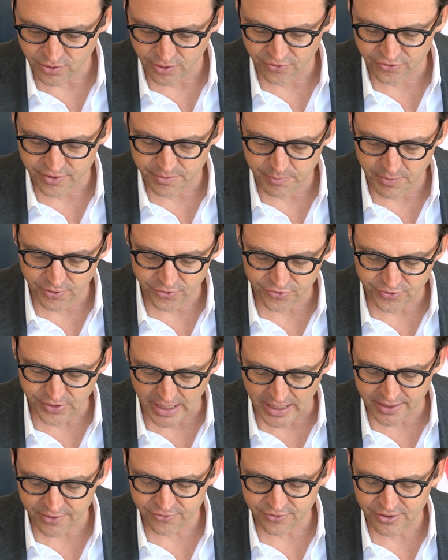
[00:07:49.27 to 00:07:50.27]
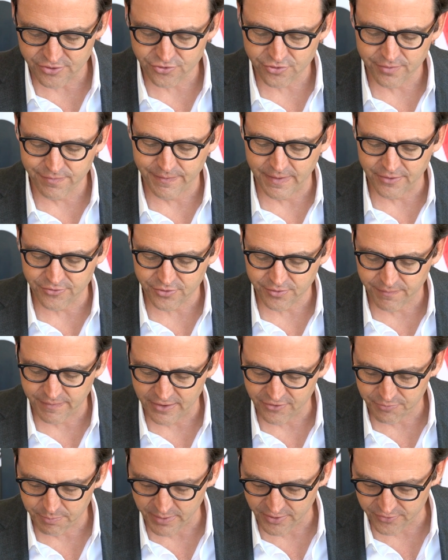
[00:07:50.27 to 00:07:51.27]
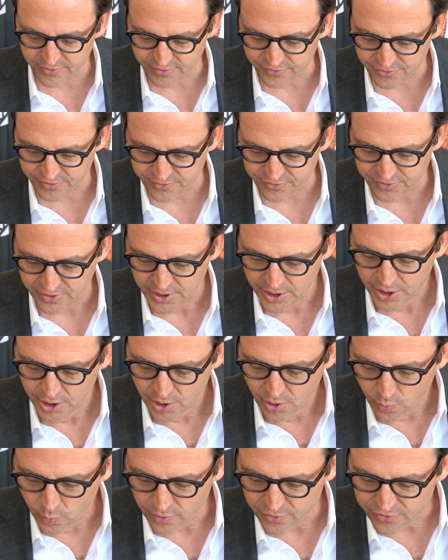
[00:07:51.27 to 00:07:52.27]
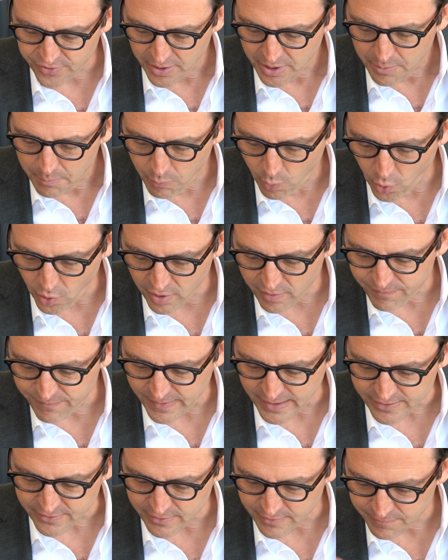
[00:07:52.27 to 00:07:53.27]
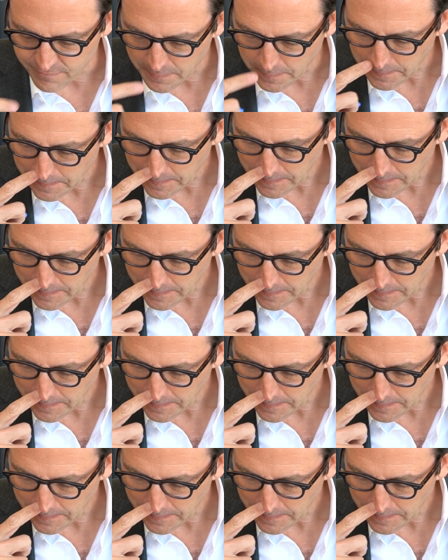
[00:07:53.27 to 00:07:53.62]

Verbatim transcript: closing most non essential face to face businesses was more effective,